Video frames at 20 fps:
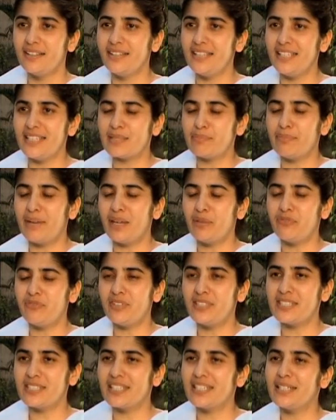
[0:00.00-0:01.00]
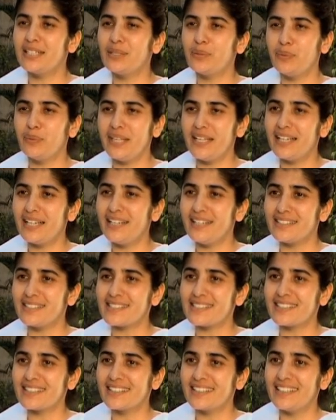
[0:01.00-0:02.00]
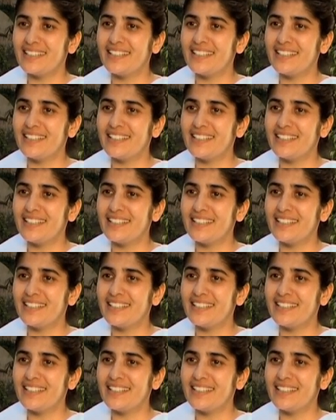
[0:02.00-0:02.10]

It's my physical weakness.